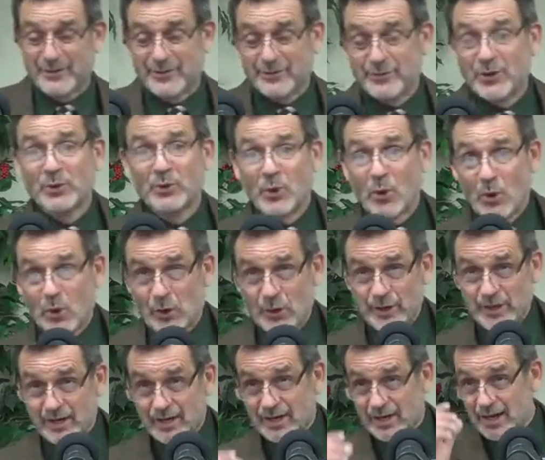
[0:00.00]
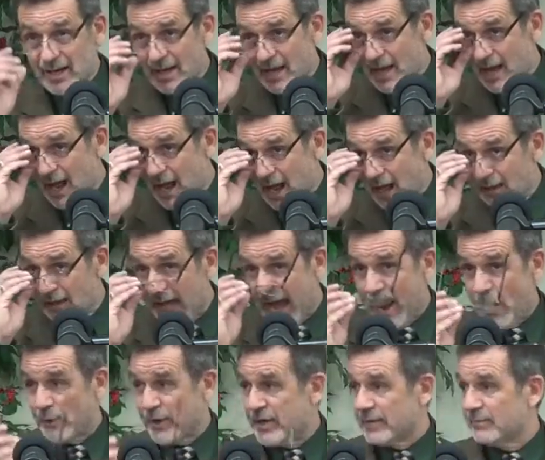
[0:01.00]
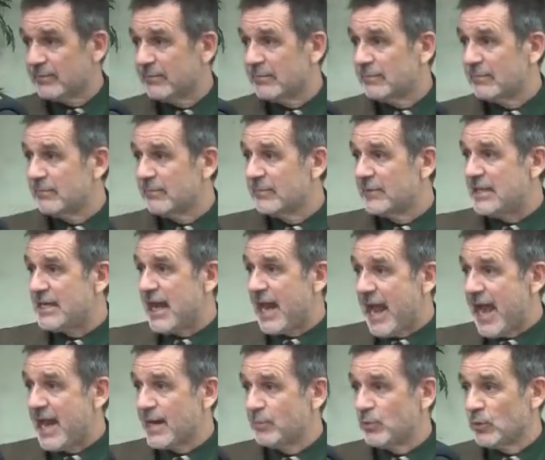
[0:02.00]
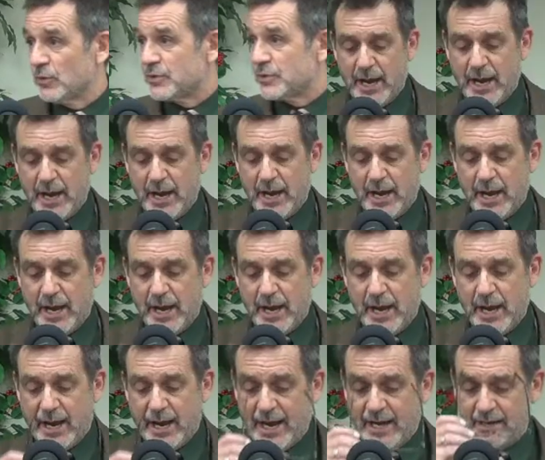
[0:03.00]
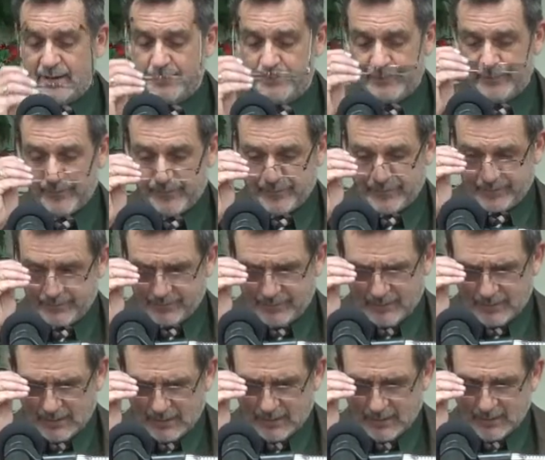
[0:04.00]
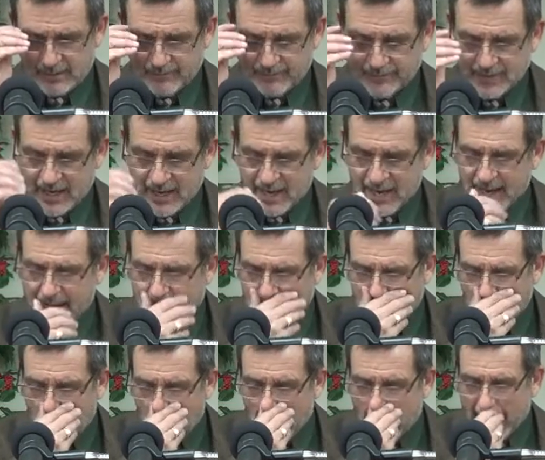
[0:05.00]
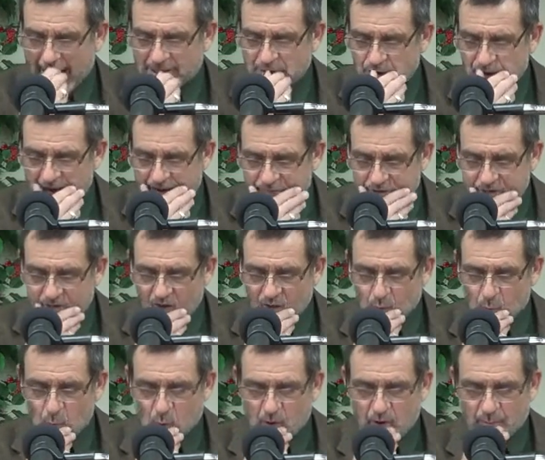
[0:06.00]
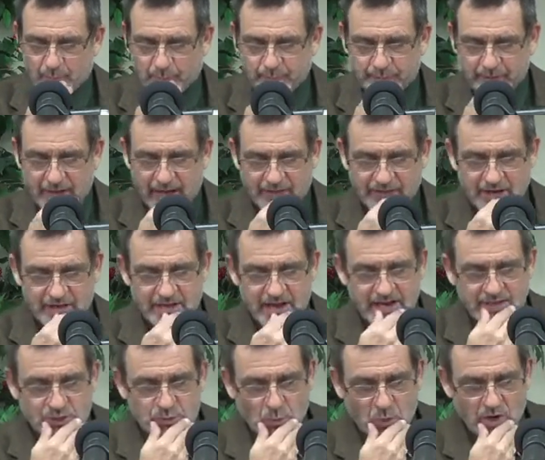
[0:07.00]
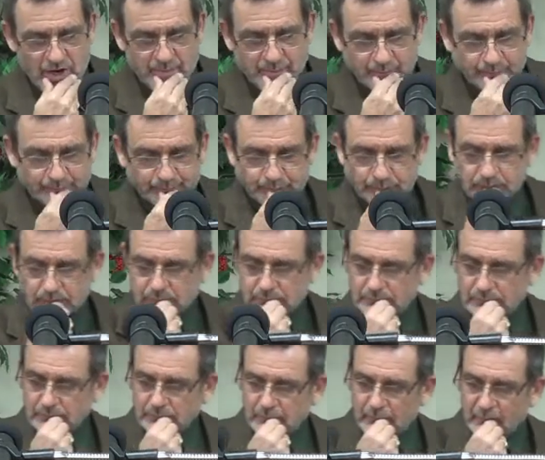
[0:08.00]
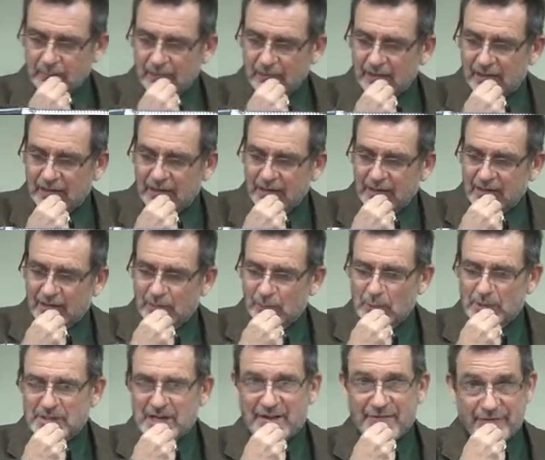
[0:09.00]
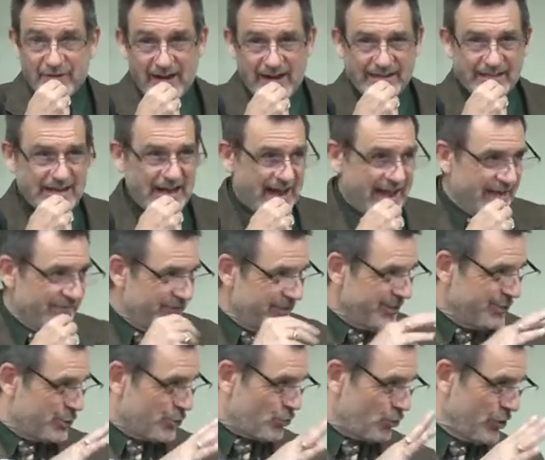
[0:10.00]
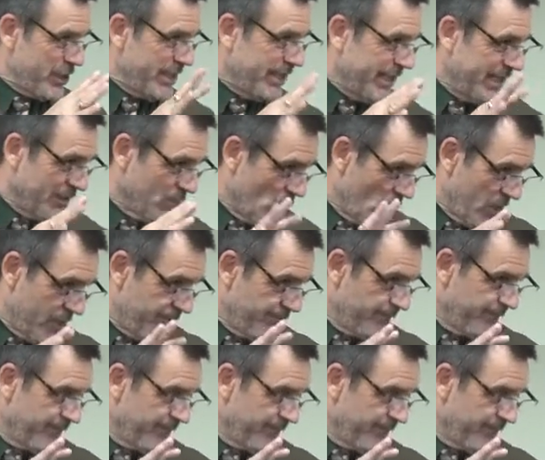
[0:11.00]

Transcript: The Lord allowed it. The animals obeyed. You know, I do have another one, and the next one, which I find kind of an intriguing one.